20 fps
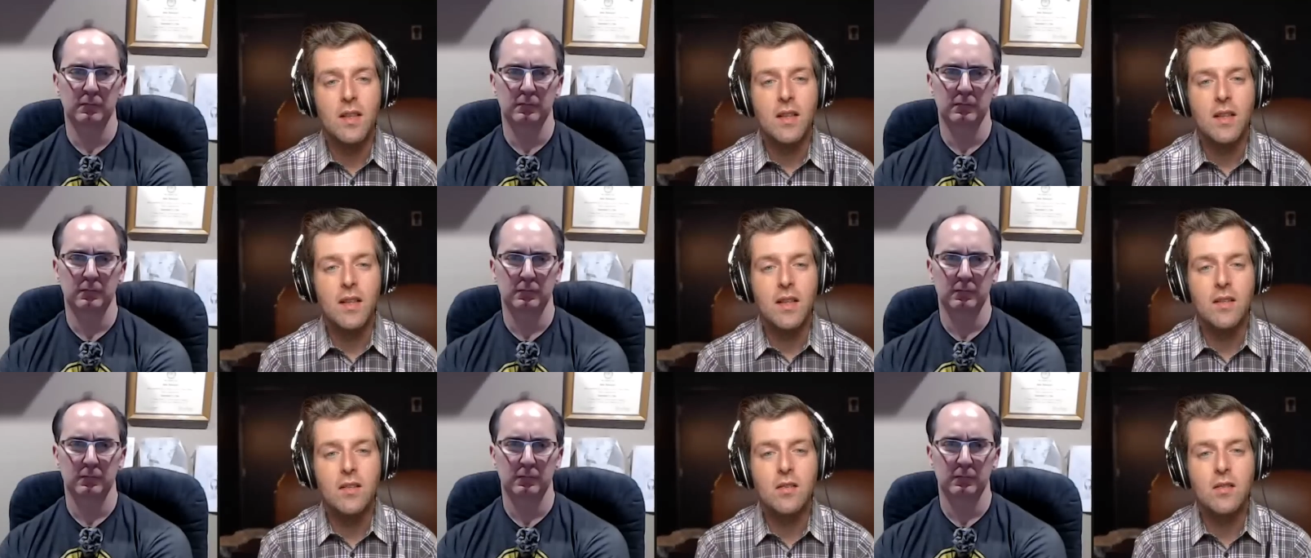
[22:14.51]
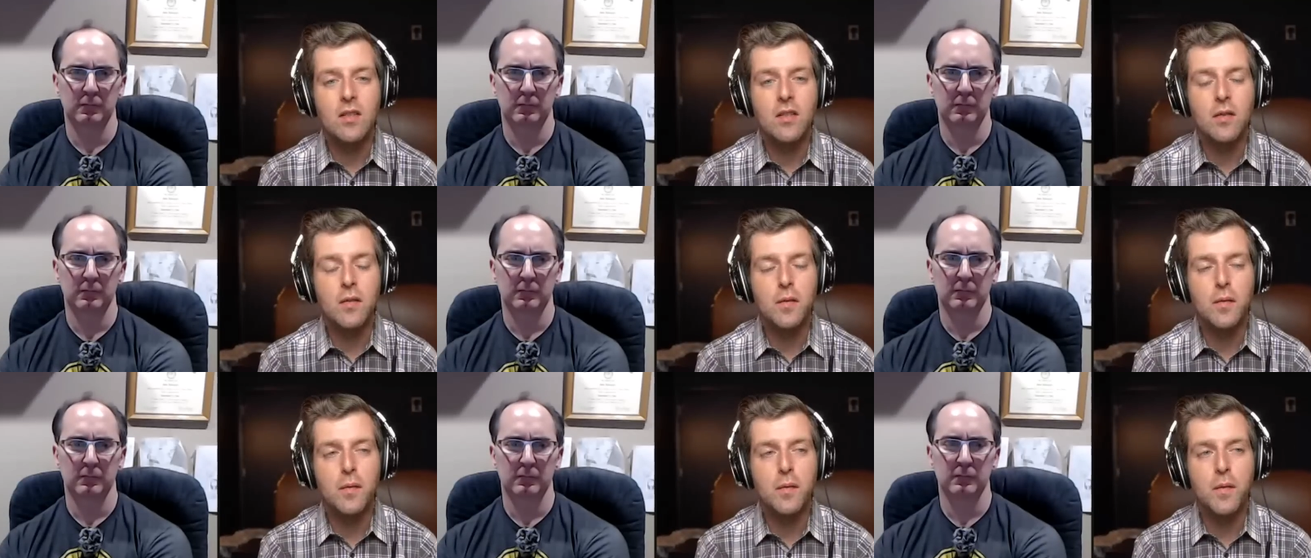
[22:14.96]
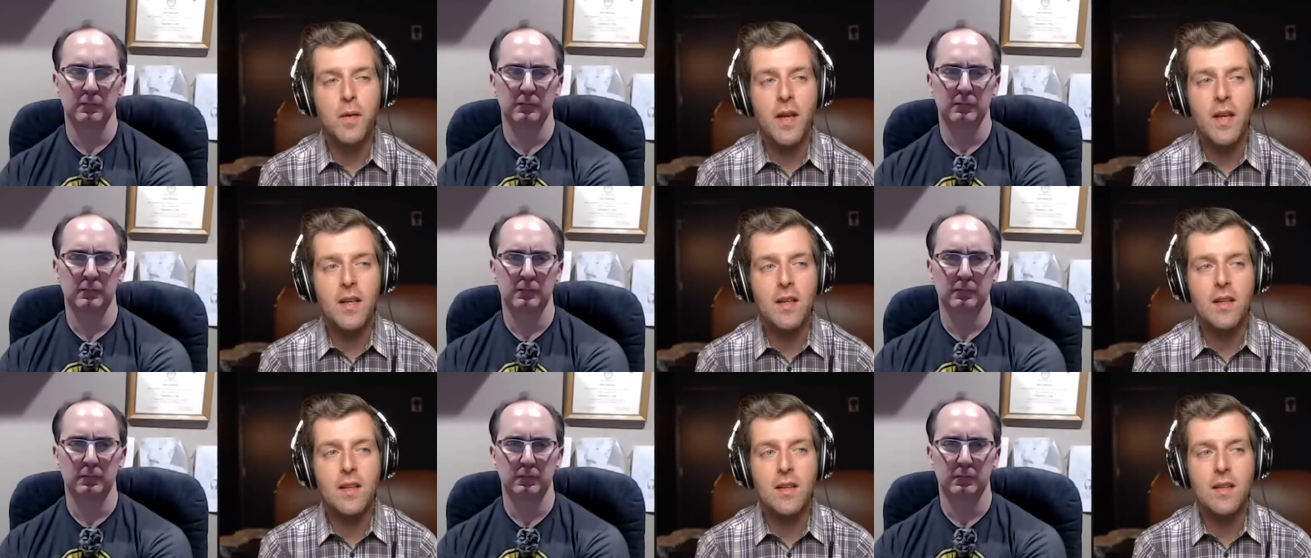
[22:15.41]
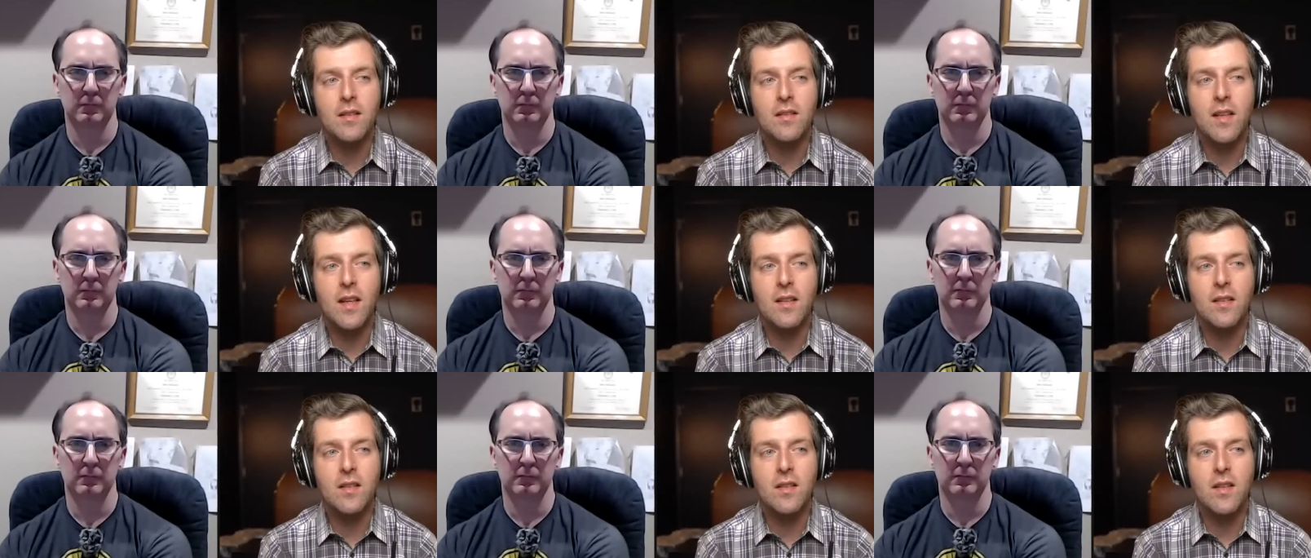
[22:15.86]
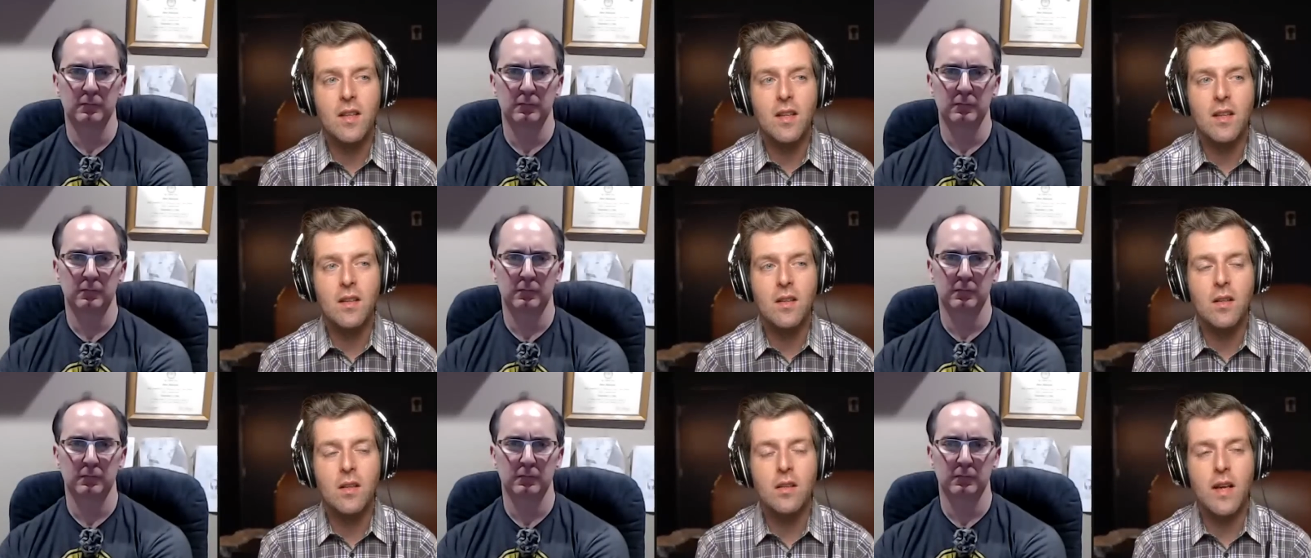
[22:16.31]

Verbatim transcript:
Speaker 1: It's just fake in the sense that you're